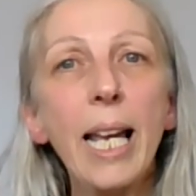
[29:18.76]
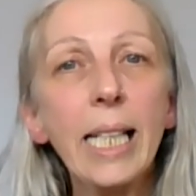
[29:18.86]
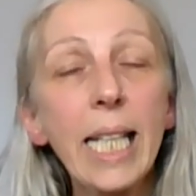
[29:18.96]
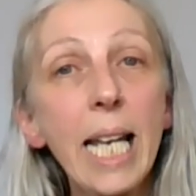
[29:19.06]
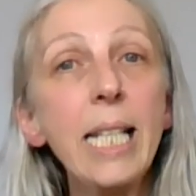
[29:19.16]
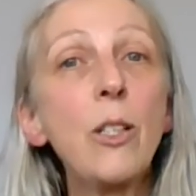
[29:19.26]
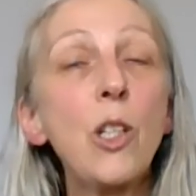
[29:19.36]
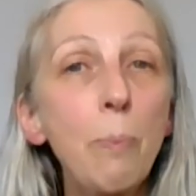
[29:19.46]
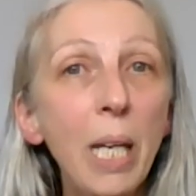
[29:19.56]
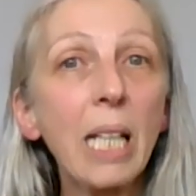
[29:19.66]
The
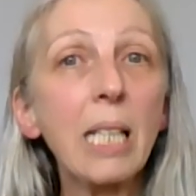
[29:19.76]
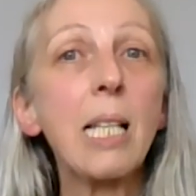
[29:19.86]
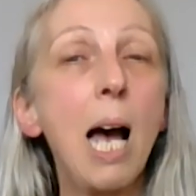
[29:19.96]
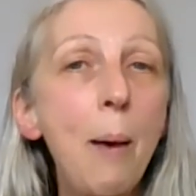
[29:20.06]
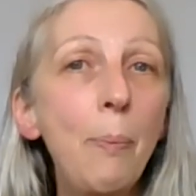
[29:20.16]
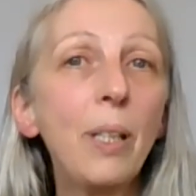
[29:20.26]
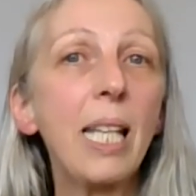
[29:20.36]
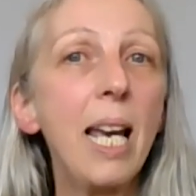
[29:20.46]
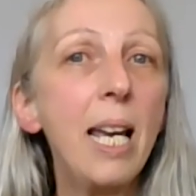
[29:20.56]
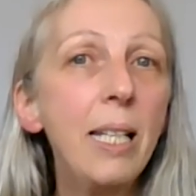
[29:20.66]
energy picks up
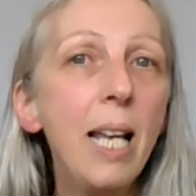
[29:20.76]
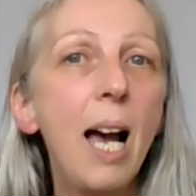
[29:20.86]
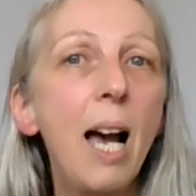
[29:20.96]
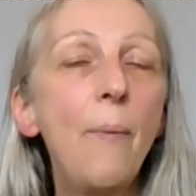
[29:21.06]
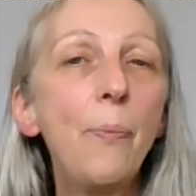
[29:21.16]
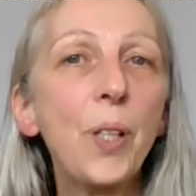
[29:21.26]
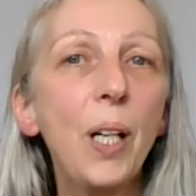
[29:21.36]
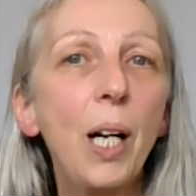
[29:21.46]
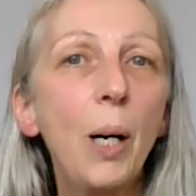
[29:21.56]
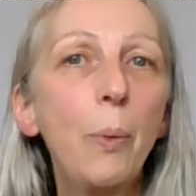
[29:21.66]
again, and
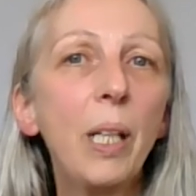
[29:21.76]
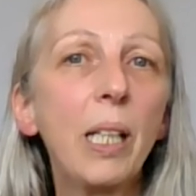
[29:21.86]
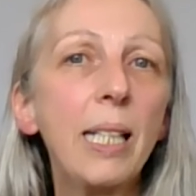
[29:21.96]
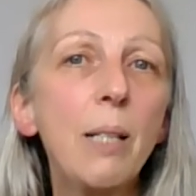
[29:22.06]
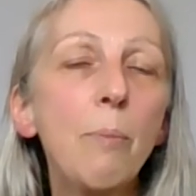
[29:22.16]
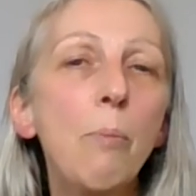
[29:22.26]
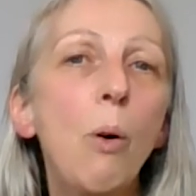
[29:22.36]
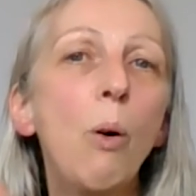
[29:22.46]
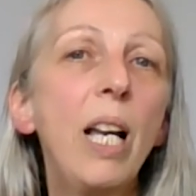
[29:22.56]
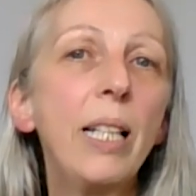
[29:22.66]
we're getting
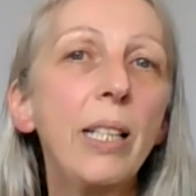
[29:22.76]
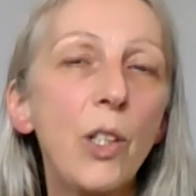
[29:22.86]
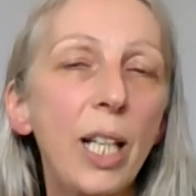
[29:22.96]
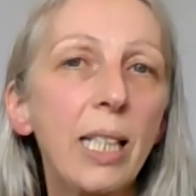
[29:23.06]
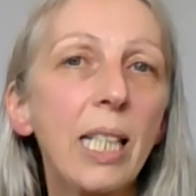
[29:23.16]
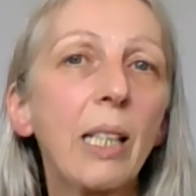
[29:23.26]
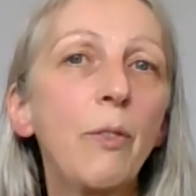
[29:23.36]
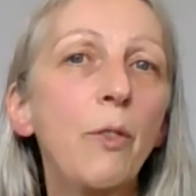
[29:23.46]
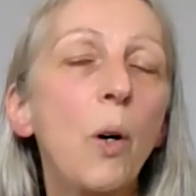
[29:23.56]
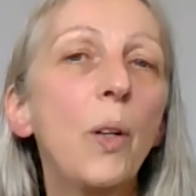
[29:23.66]
more energetic
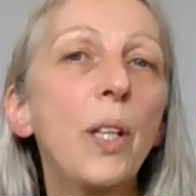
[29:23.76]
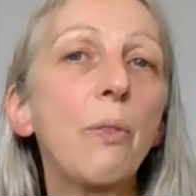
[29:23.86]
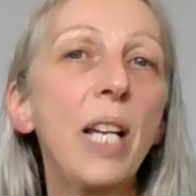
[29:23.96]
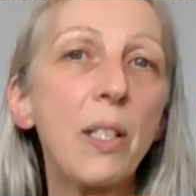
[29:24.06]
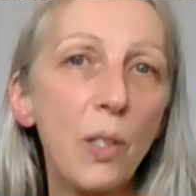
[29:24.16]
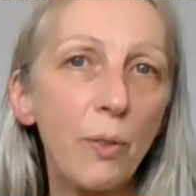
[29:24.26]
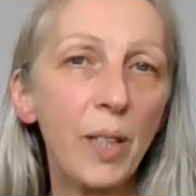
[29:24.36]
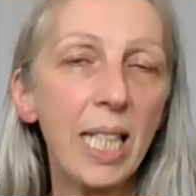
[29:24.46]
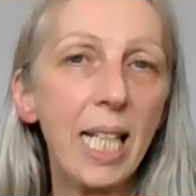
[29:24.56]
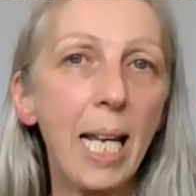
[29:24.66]
for the rest
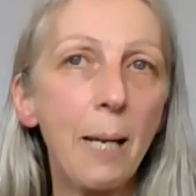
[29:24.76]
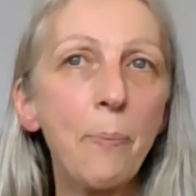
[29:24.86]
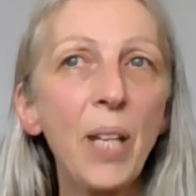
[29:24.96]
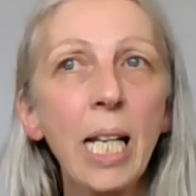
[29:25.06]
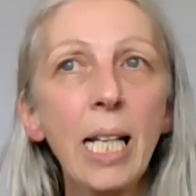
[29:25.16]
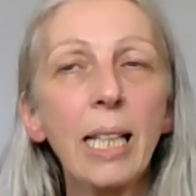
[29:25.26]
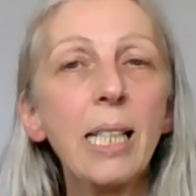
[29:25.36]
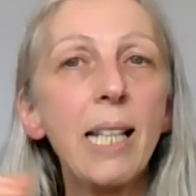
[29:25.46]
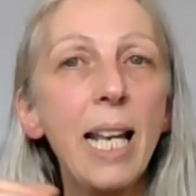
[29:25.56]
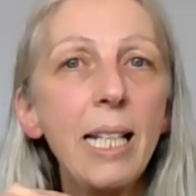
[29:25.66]
of the day.
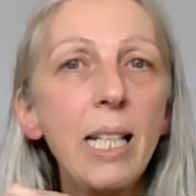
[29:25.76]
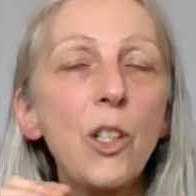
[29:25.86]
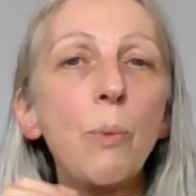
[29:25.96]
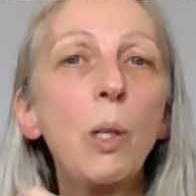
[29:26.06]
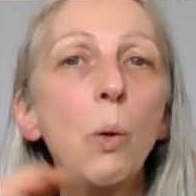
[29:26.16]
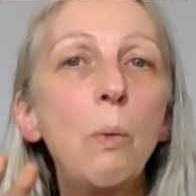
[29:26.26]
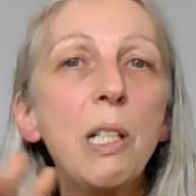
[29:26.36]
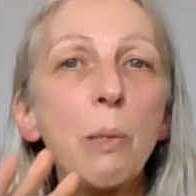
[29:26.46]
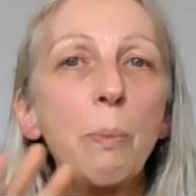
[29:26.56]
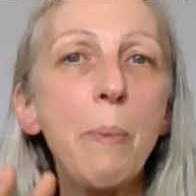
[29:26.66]
This energy will
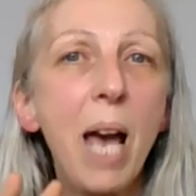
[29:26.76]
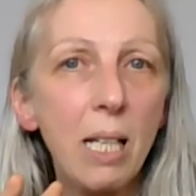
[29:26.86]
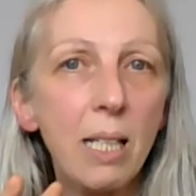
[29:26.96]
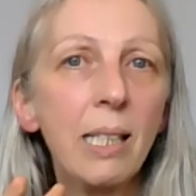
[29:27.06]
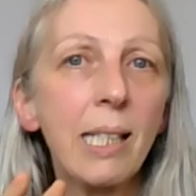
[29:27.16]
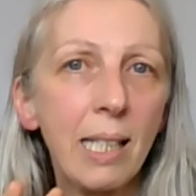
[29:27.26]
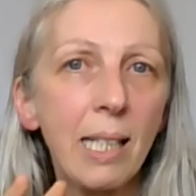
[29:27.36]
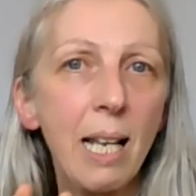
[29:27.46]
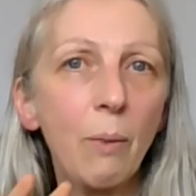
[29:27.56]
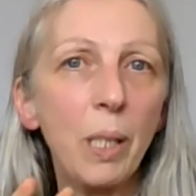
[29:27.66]
always be balanced,
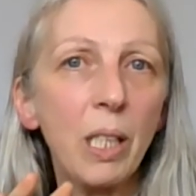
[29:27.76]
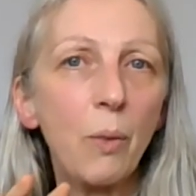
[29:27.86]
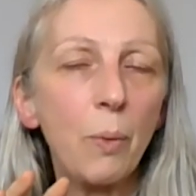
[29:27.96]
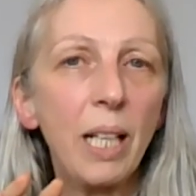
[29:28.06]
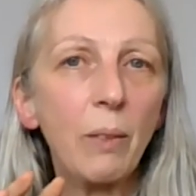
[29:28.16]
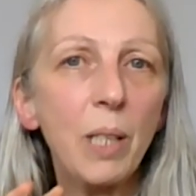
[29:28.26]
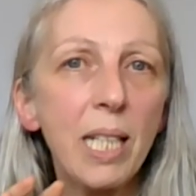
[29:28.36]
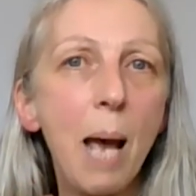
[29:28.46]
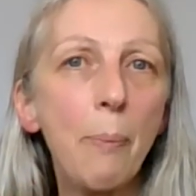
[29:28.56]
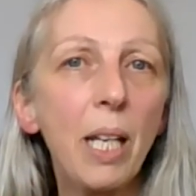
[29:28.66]
that we
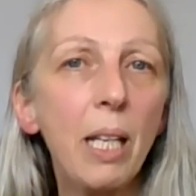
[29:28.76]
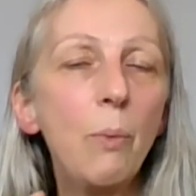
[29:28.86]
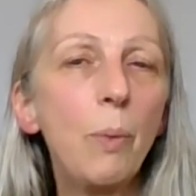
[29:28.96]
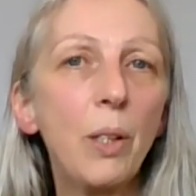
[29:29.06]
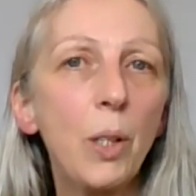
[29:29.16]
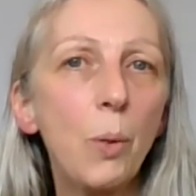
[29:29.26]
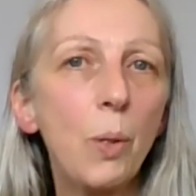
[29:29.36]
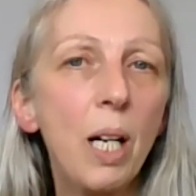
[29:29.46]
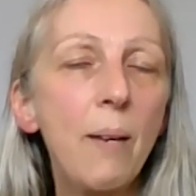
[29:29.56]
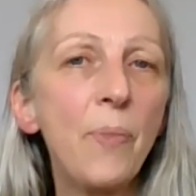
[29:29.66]
tap in with
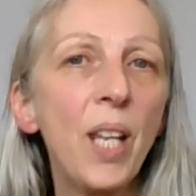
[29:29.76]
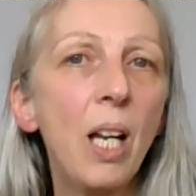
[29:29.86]
yoga.